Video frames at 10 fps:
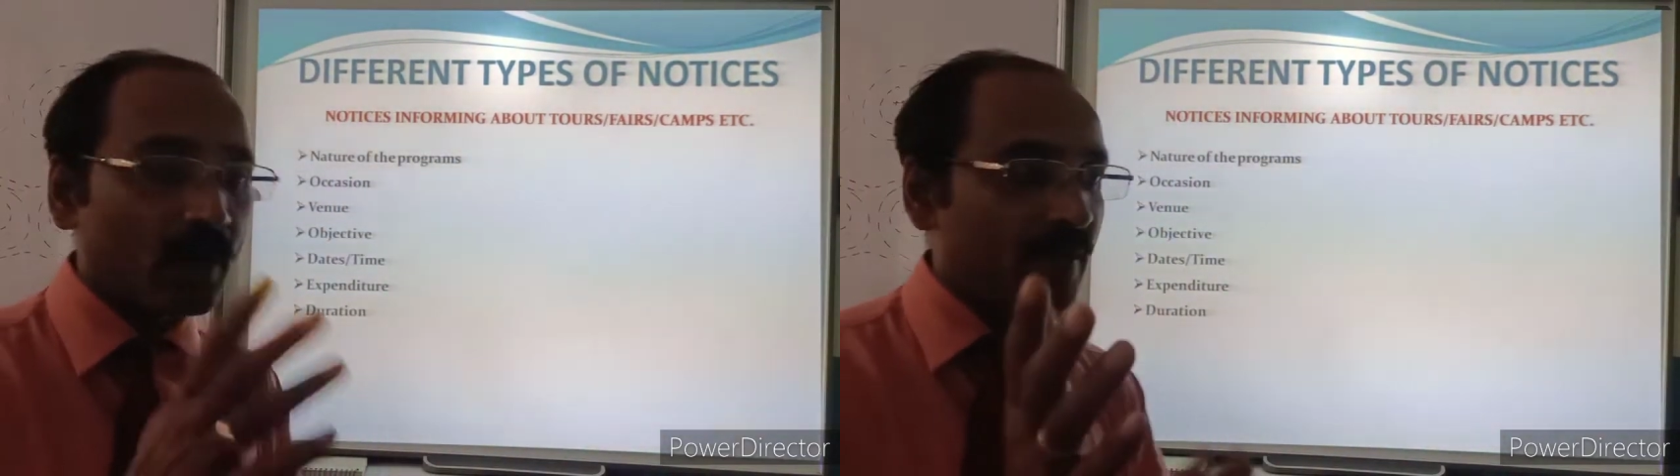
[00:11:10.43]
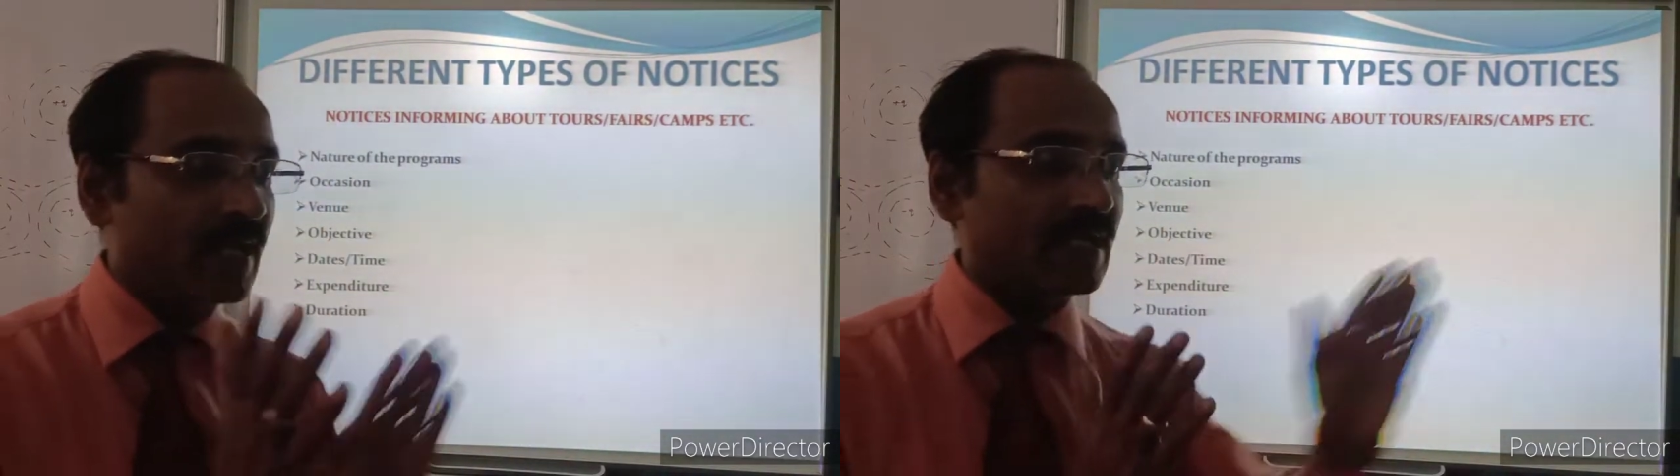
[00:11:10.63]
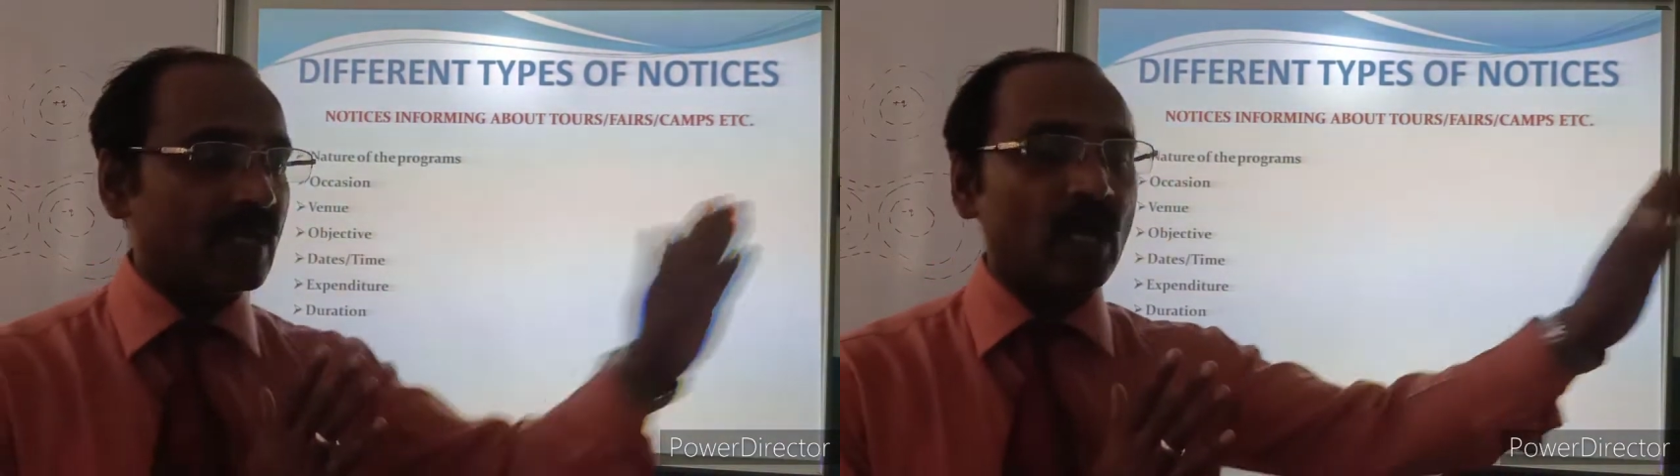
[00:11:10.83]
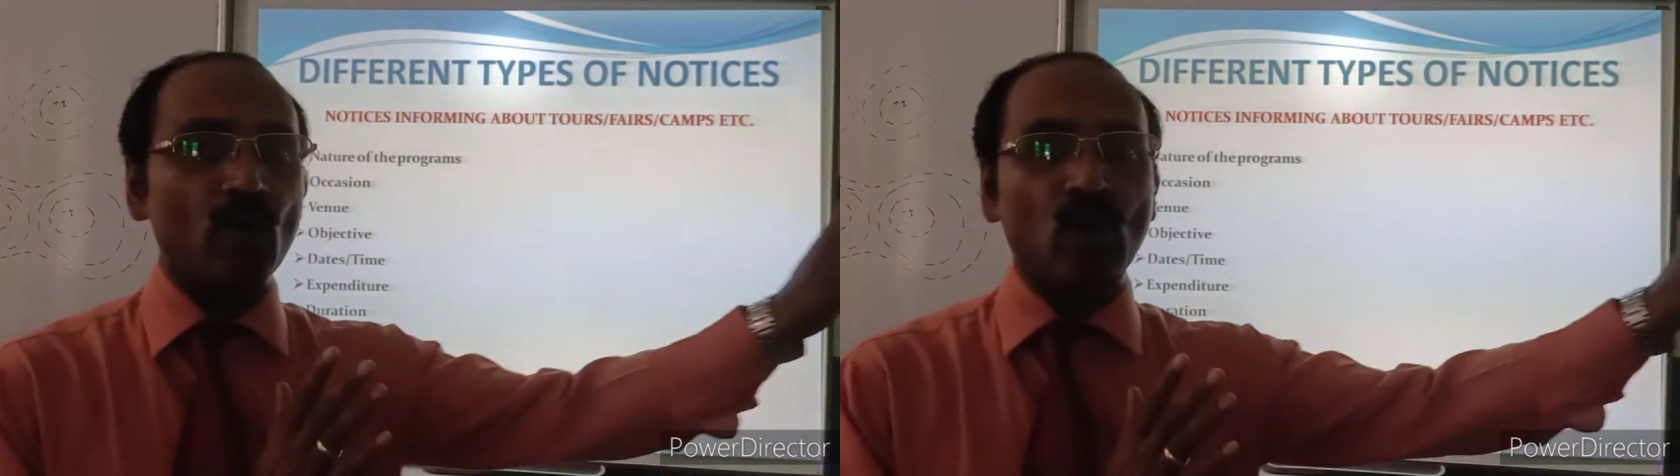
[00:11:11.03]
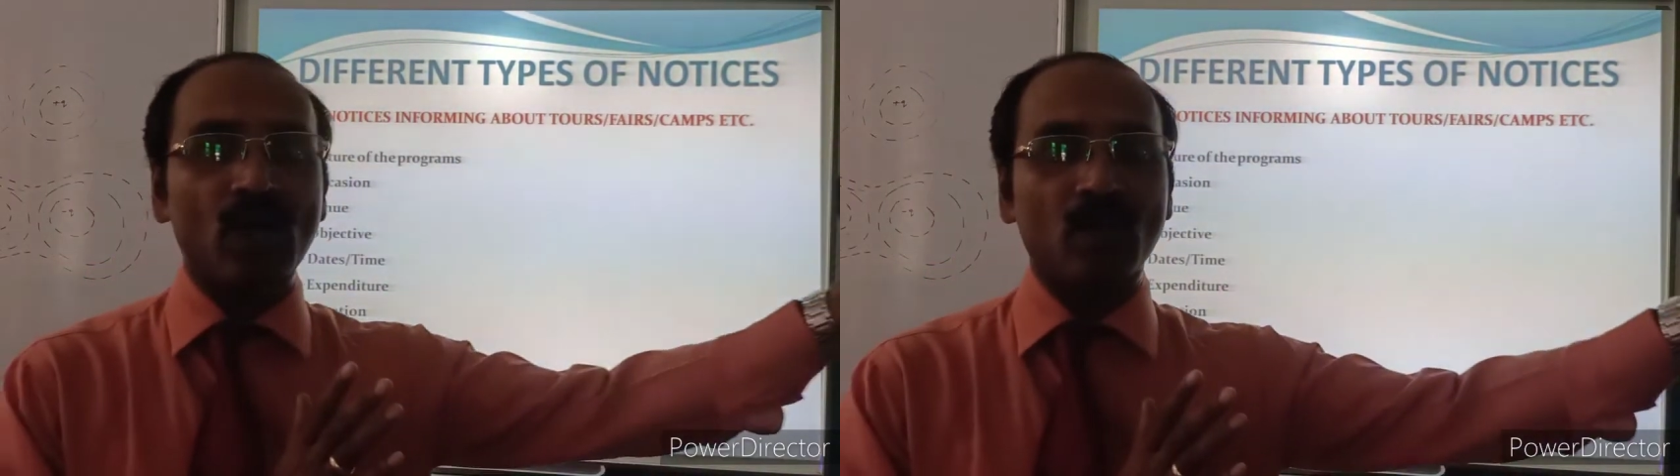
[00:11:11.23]

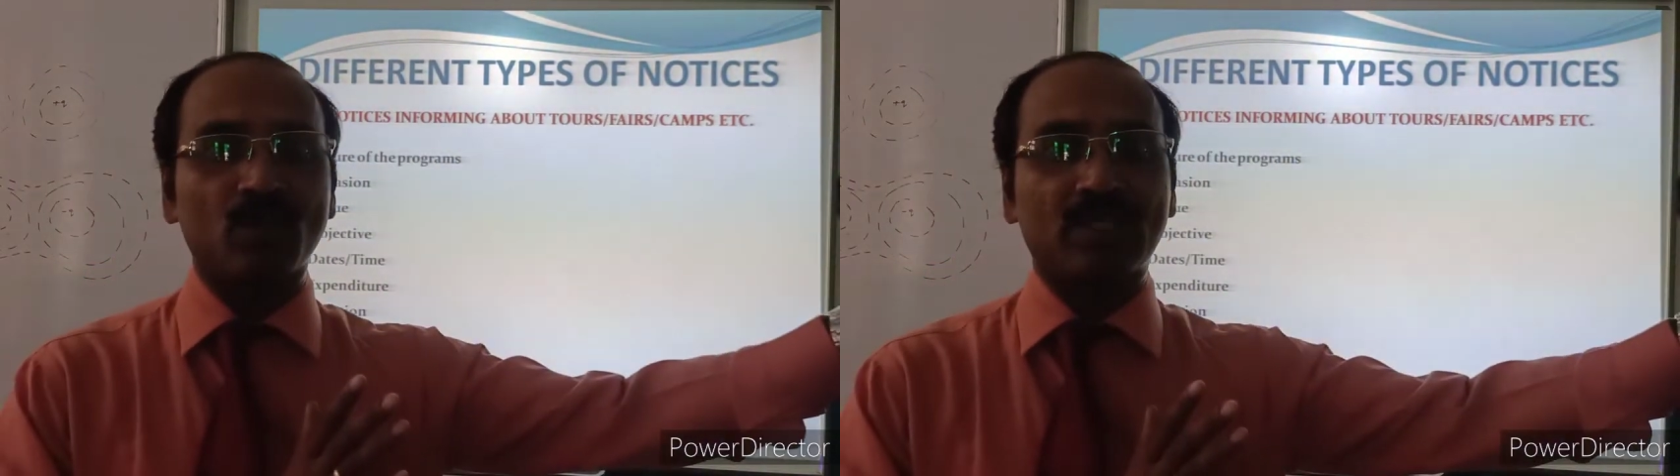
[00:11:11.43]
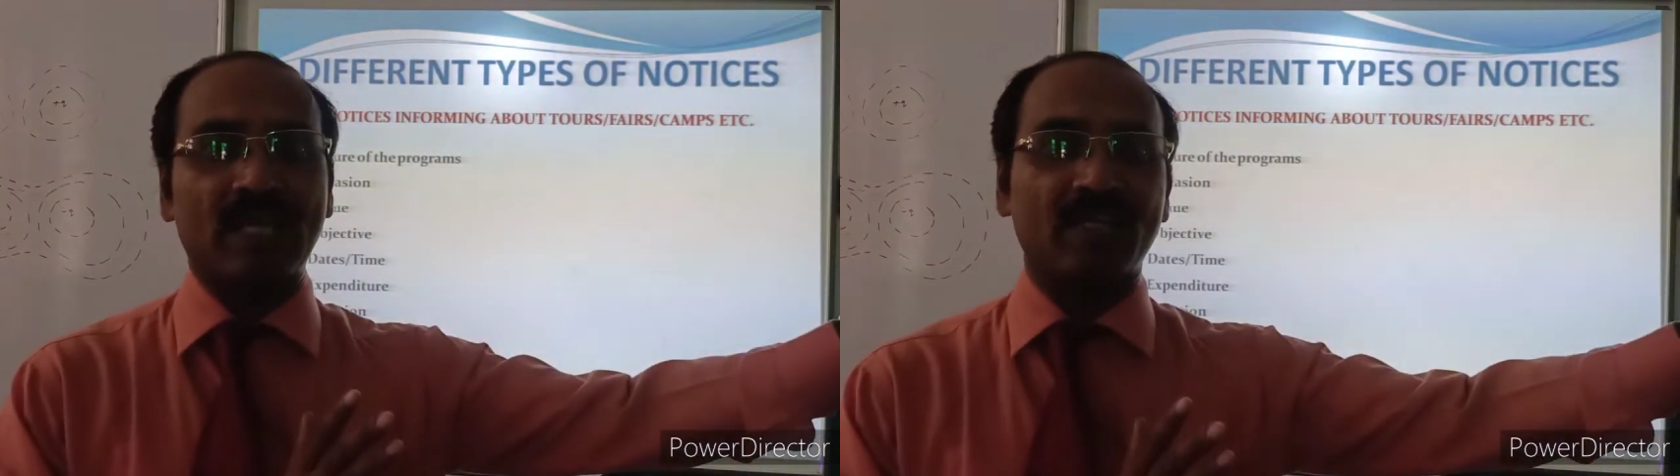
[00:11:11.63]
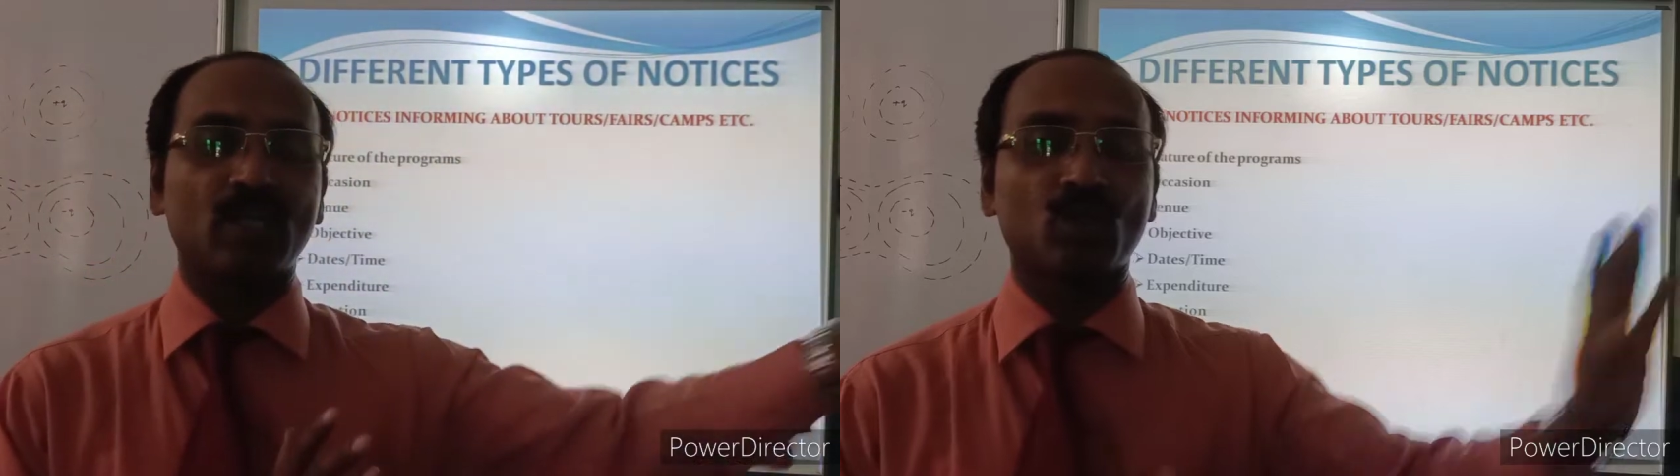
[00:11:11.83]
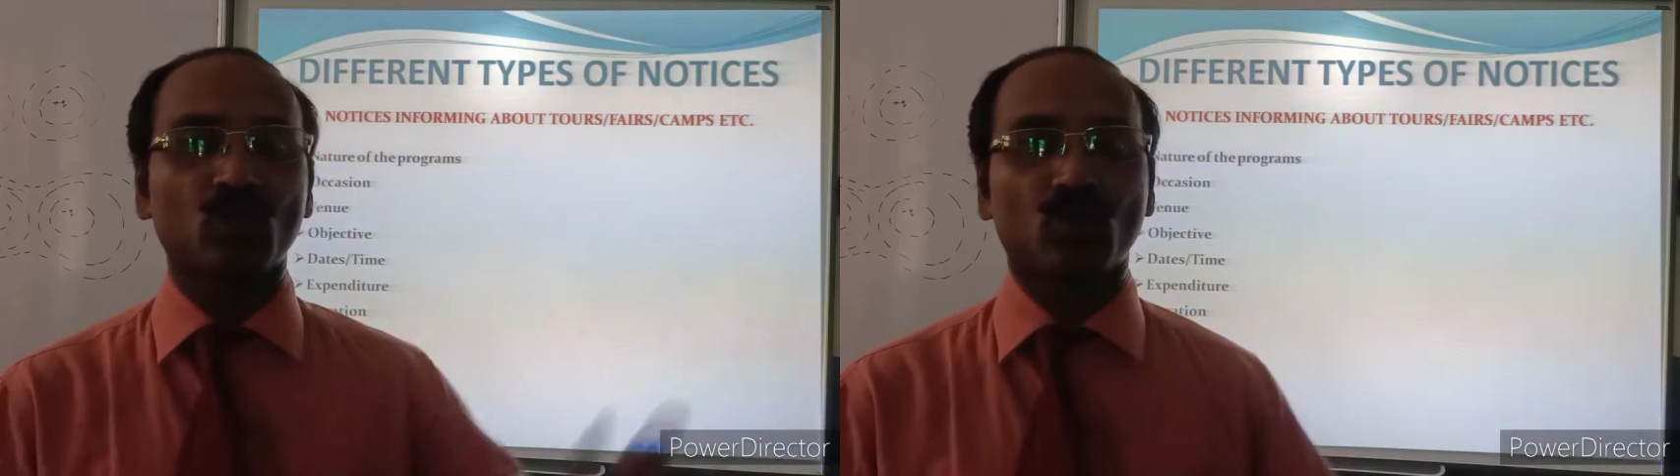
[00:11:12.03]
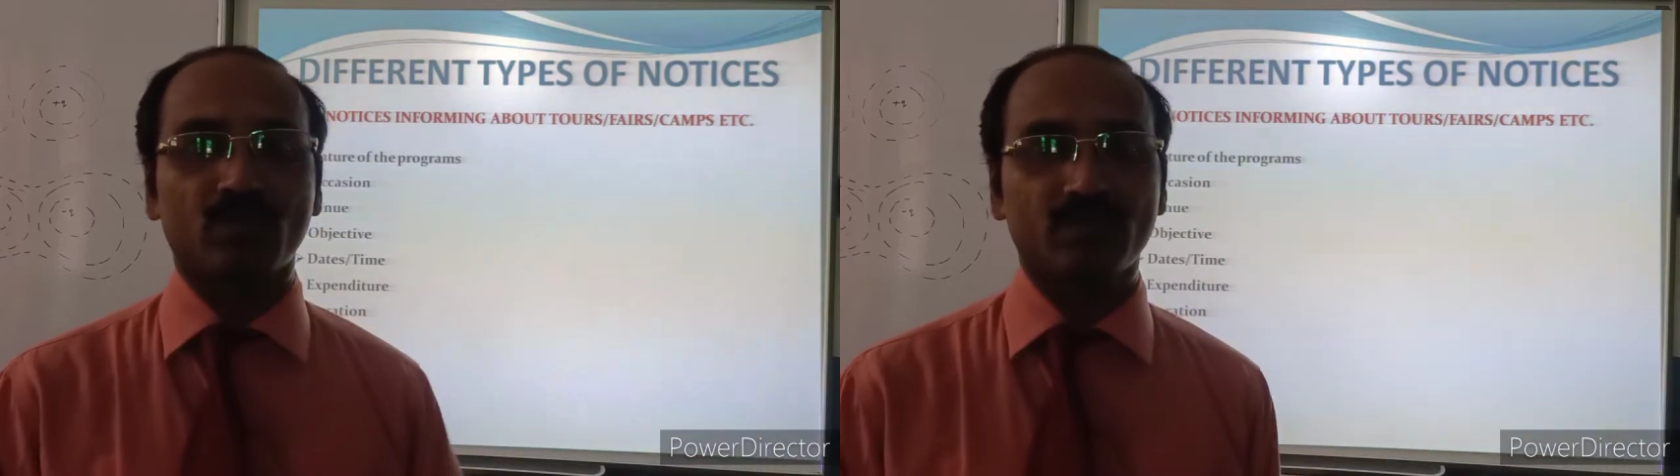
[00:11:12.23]
How long will take the
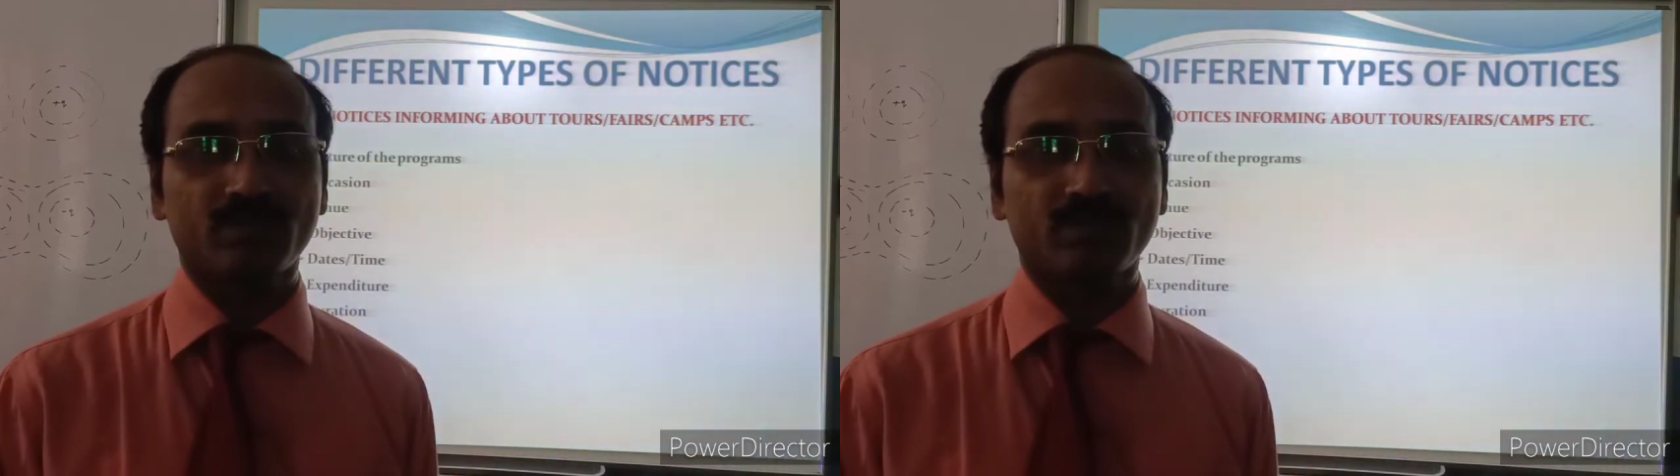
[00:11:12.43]
tour?